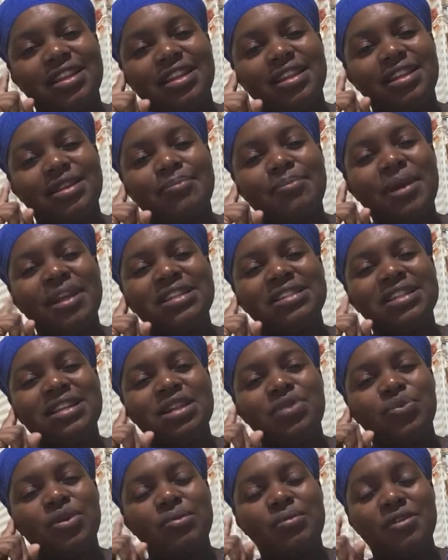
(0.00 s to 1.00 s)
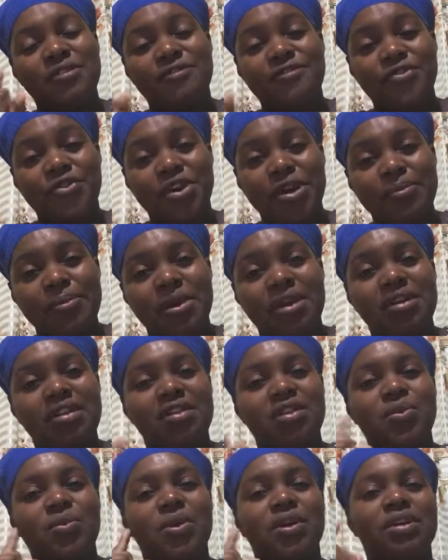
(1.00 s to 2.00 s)
your mentals will be free because
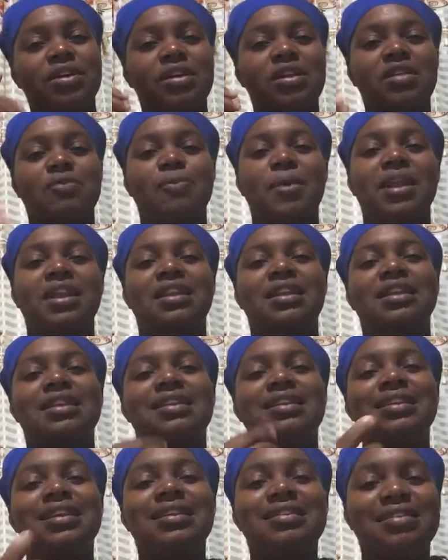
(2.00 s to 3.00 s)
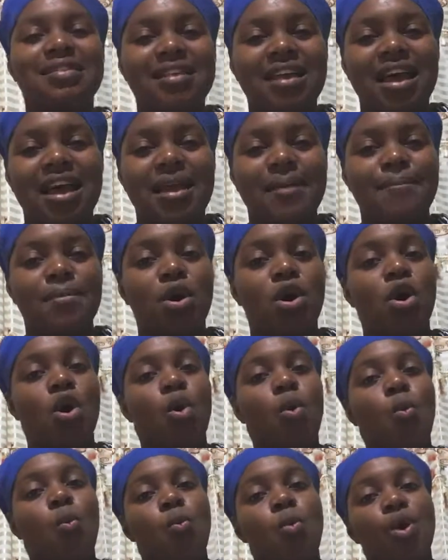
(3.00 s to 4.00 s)
you want to spend less time
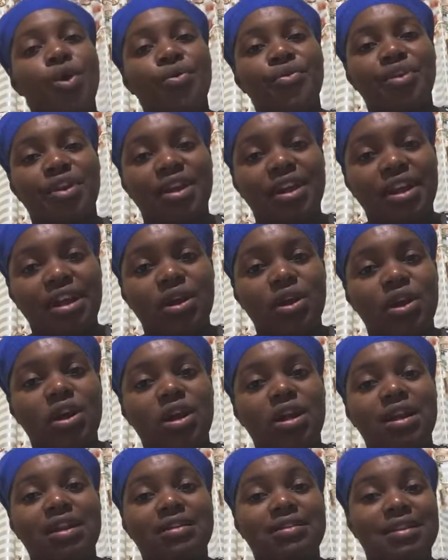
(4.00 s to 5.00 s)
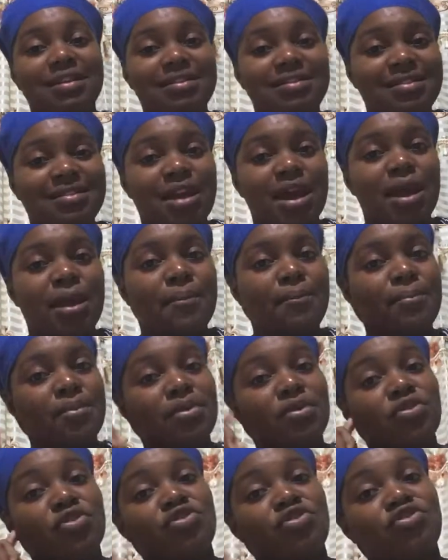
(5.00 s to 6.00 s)
worrying, less time
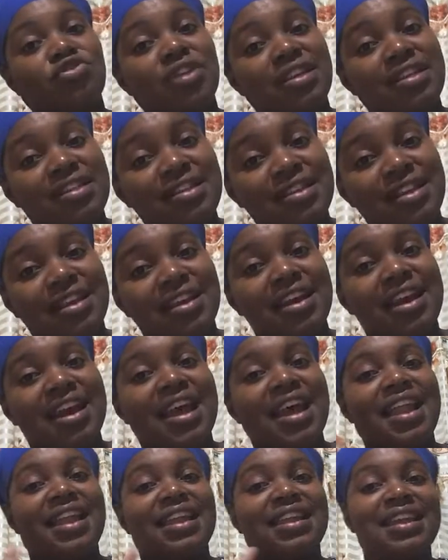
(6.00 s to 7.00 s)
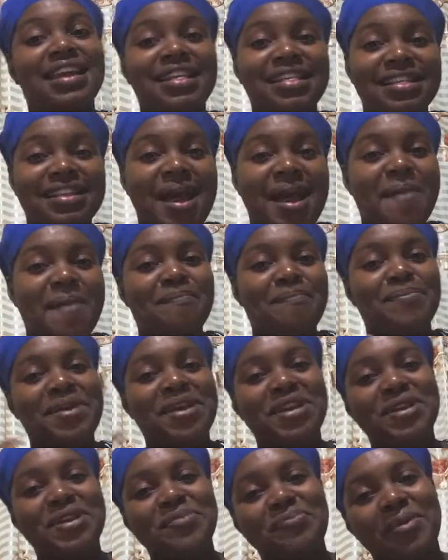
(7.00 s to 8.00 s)
stressing, less time
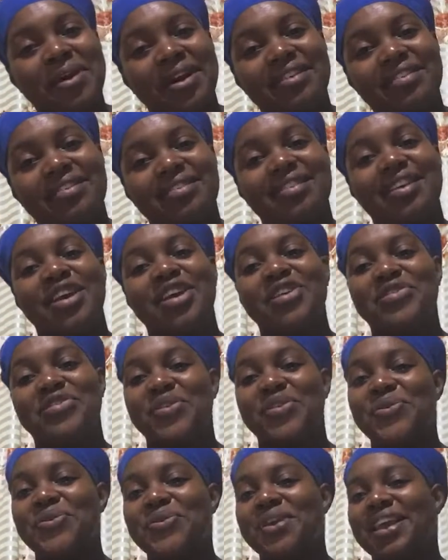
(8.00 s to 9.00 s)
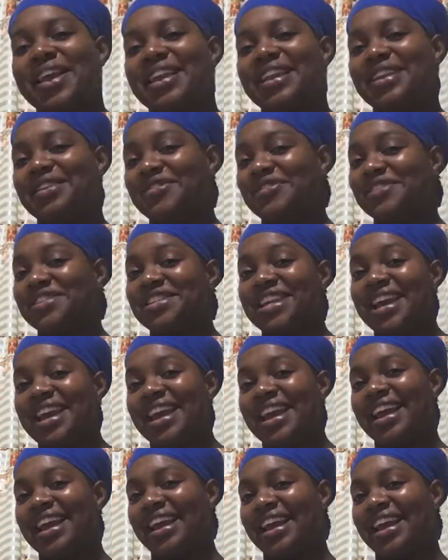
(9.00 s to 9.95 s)
being depressed so you can live today.